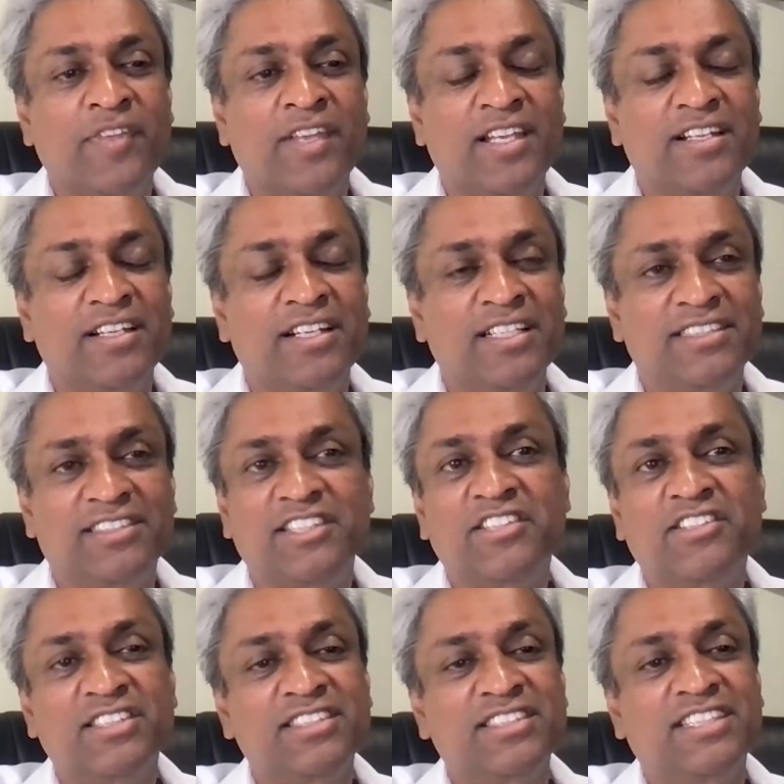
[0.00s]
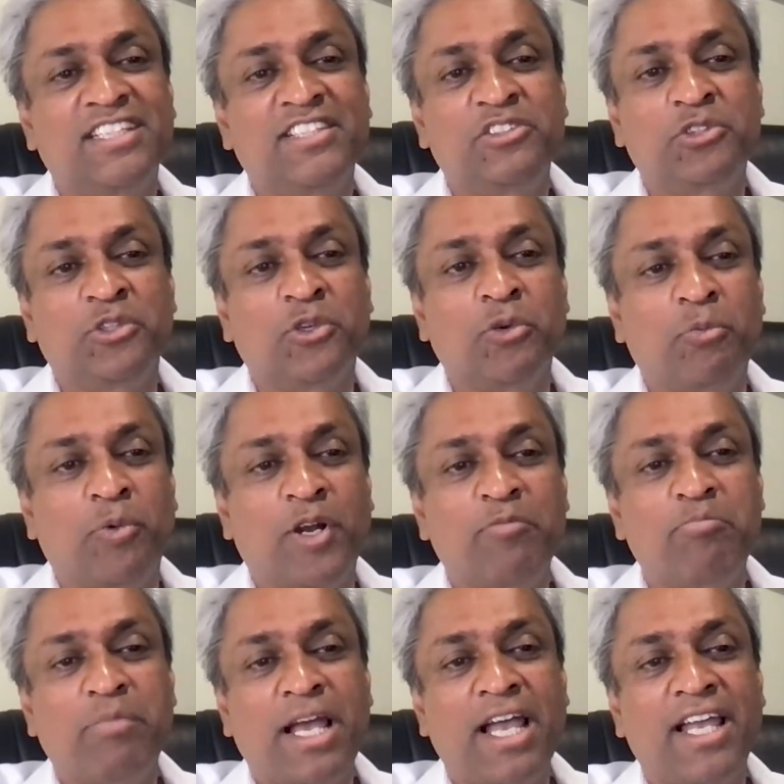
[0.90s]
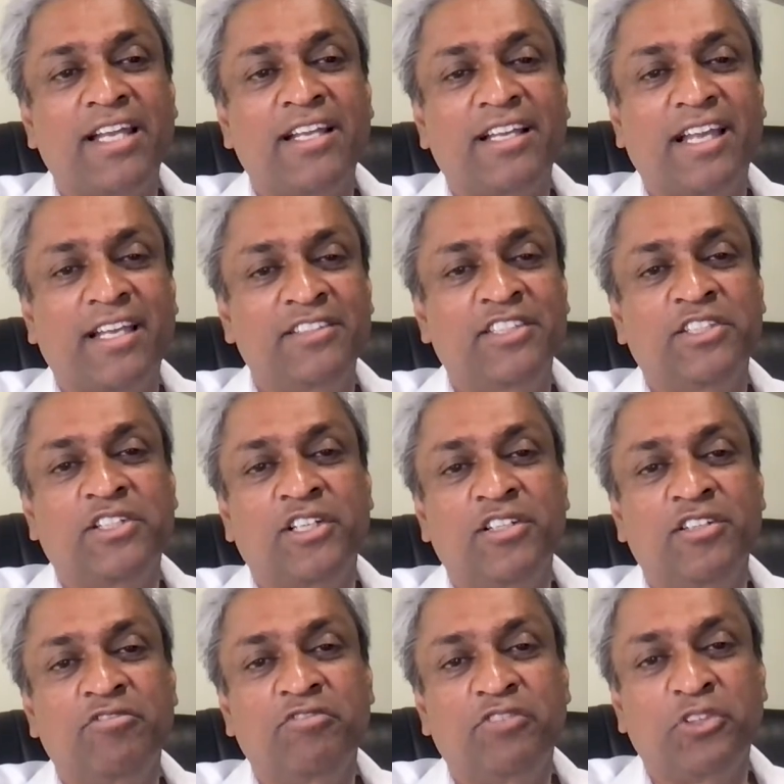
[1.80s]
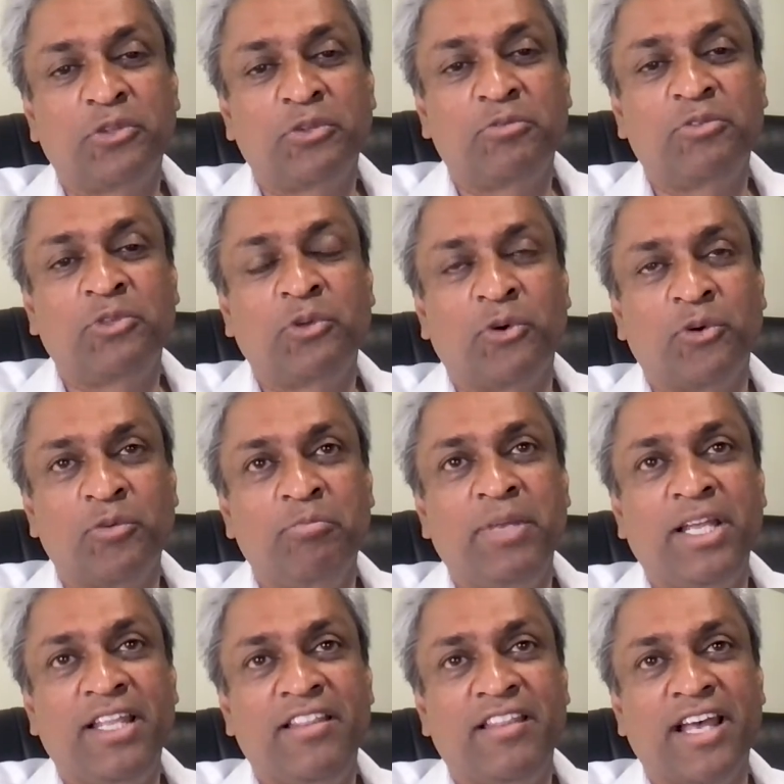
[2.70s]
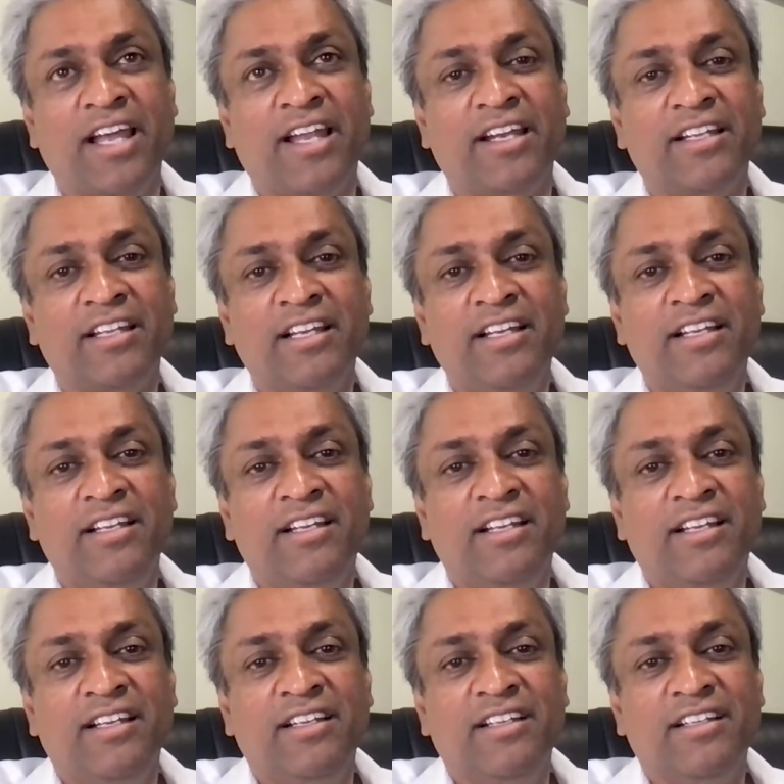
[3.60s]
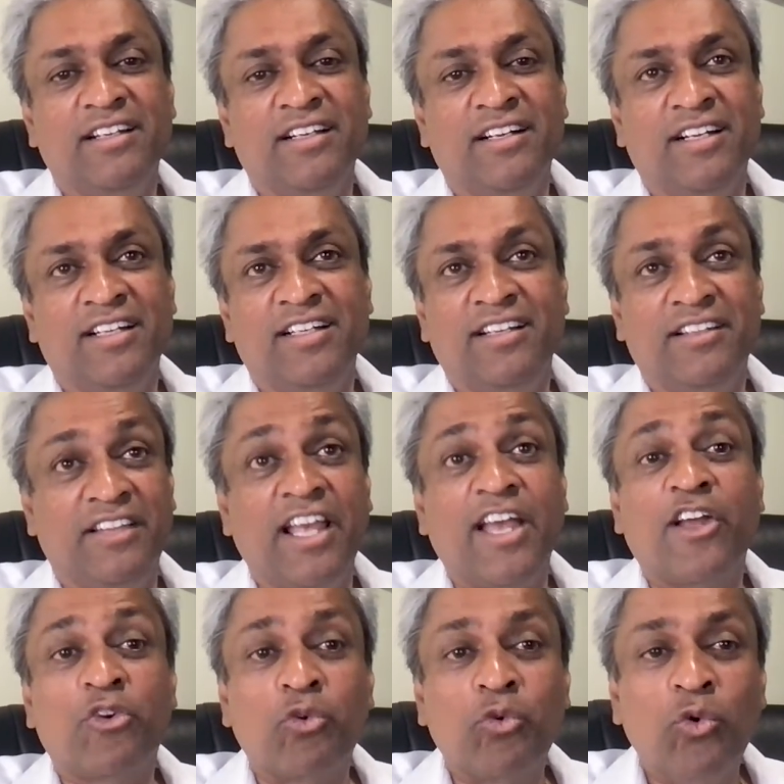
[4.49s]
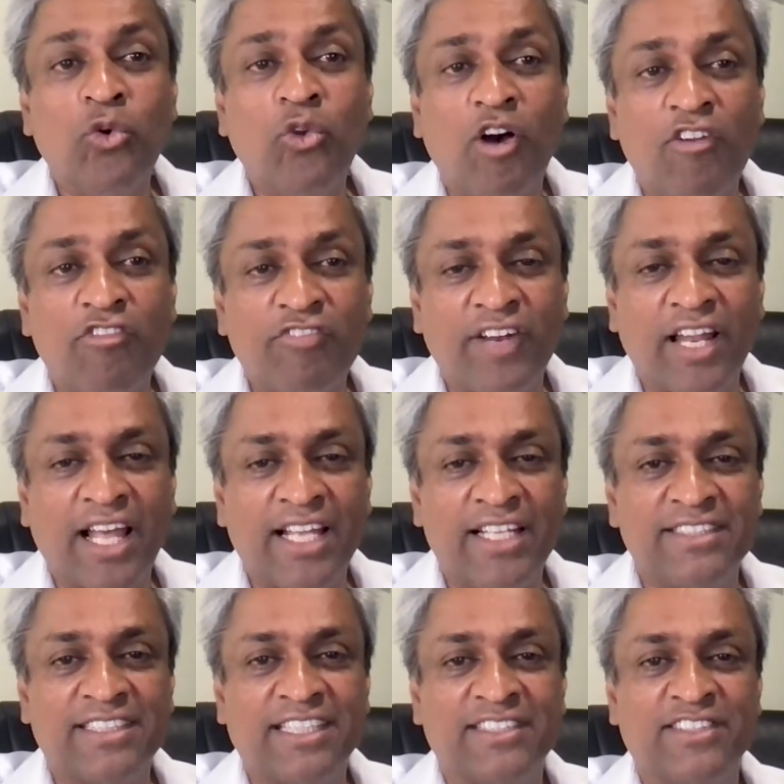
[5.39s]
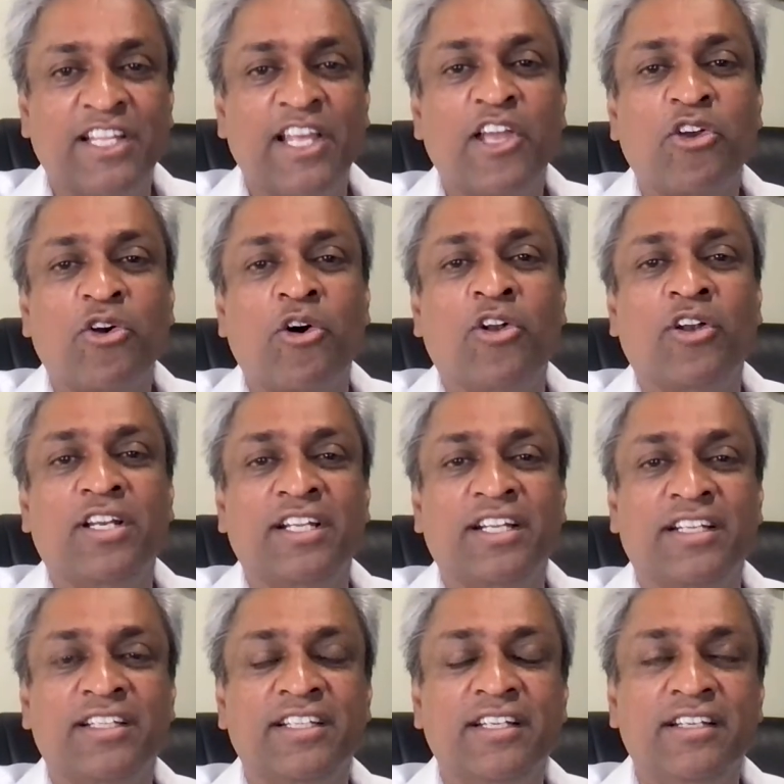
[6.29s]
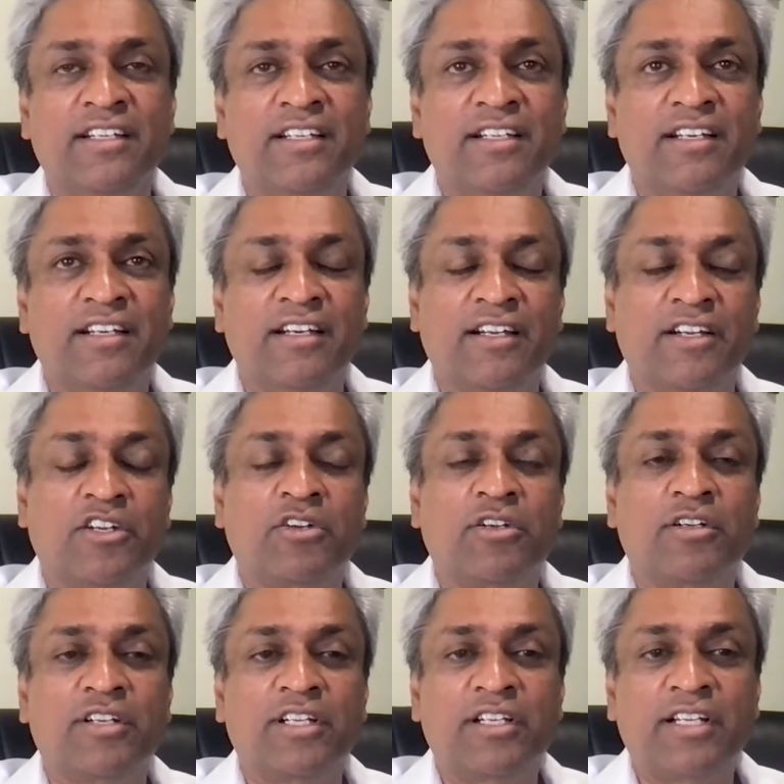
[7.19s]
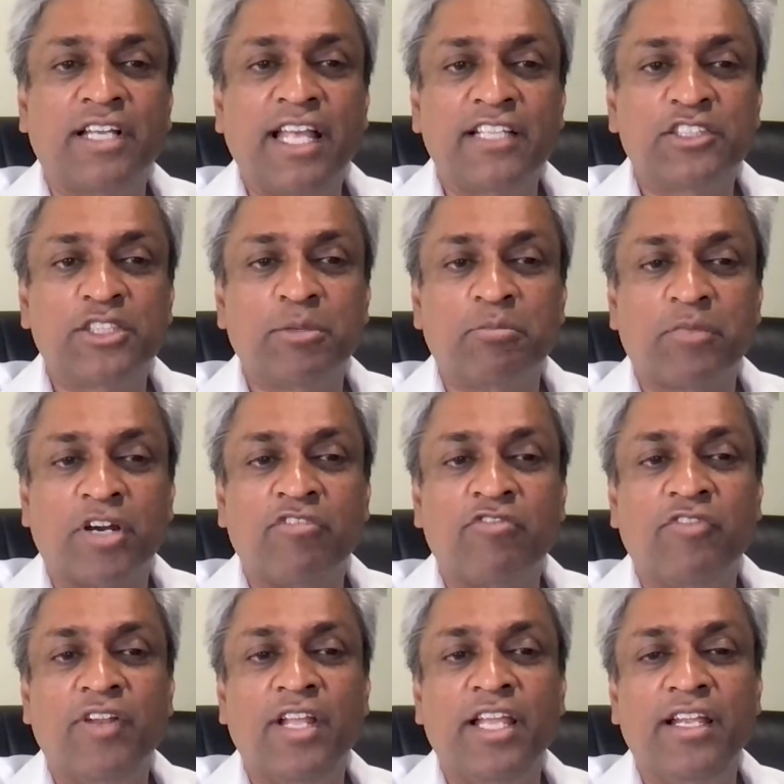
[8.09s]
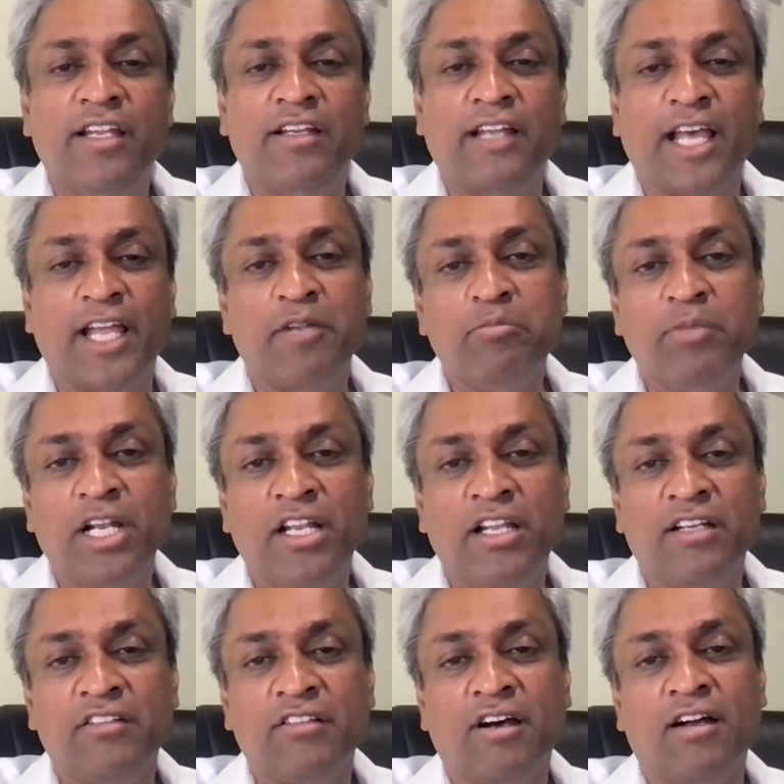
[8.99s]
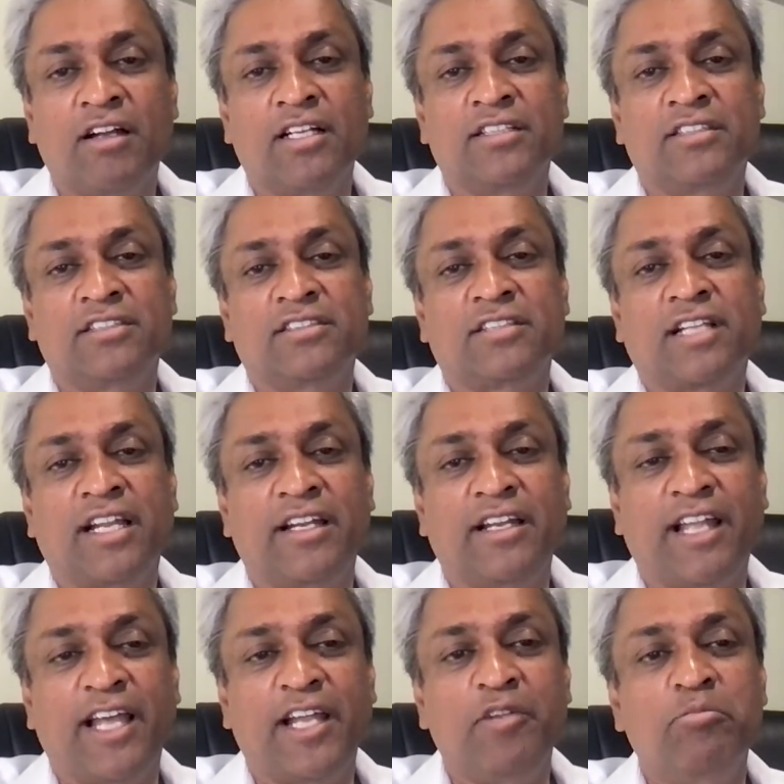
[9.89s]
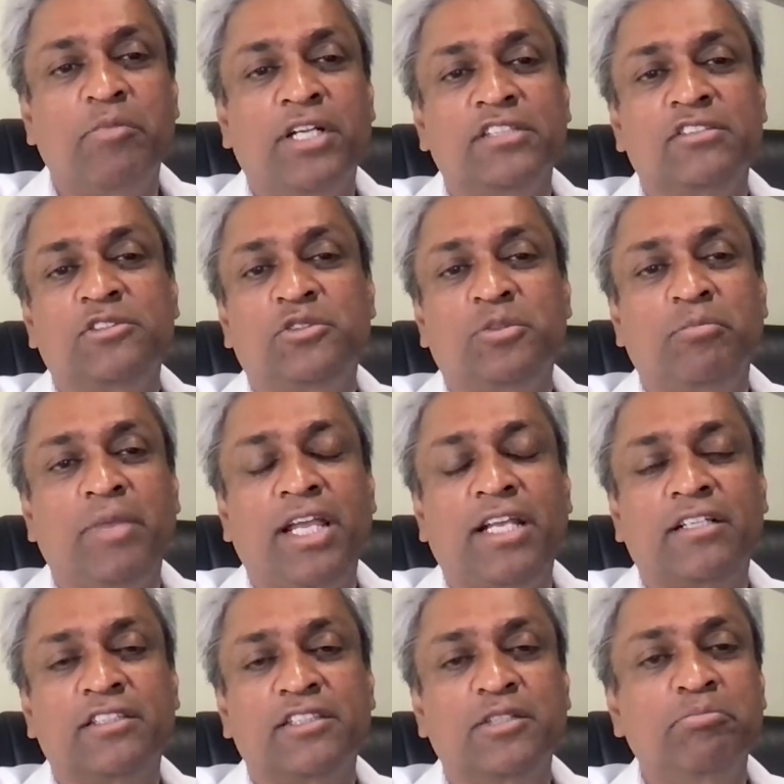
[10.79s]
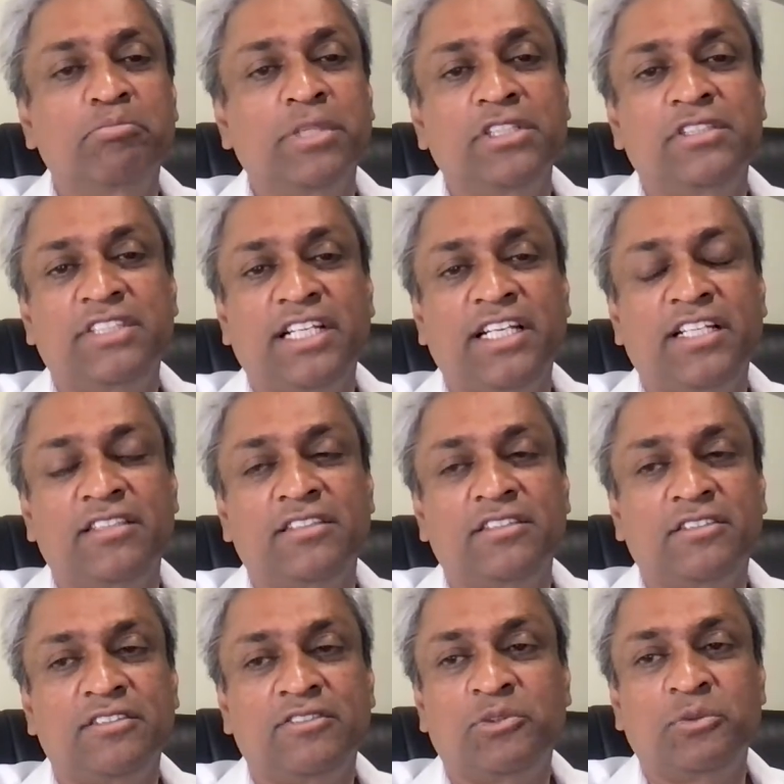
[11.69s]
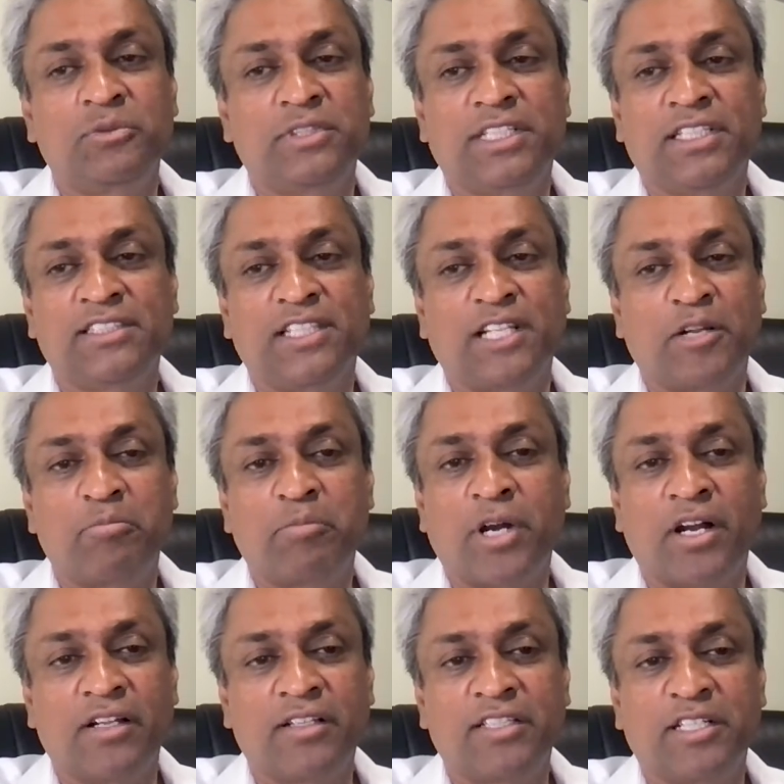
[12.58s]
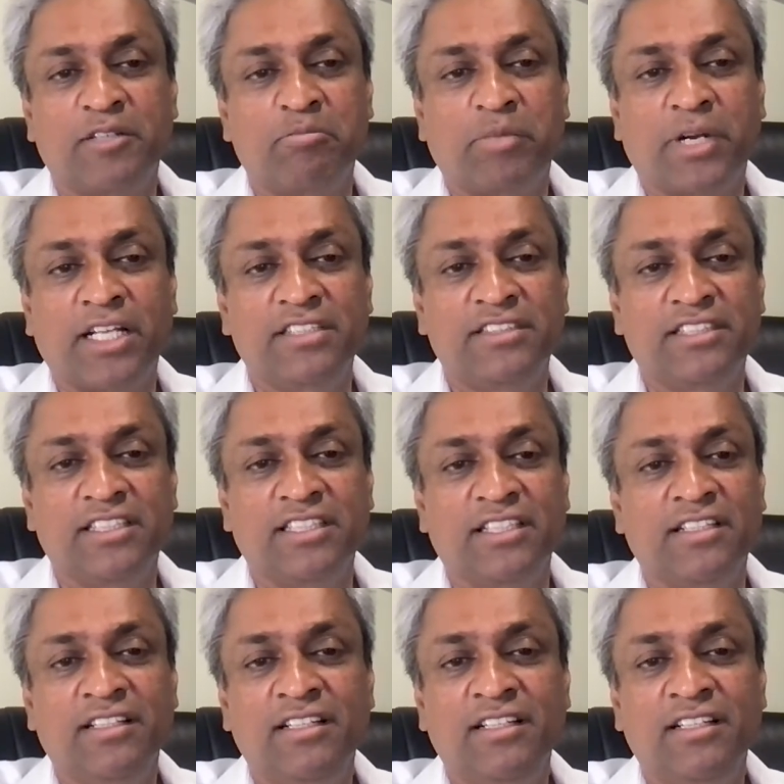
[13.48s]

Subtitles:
It's interesting, Joel. One bank executive told me that their rule of nines, as they called it, takes them roughly $9 million and 9 months to make a simple change to just their product and pricing.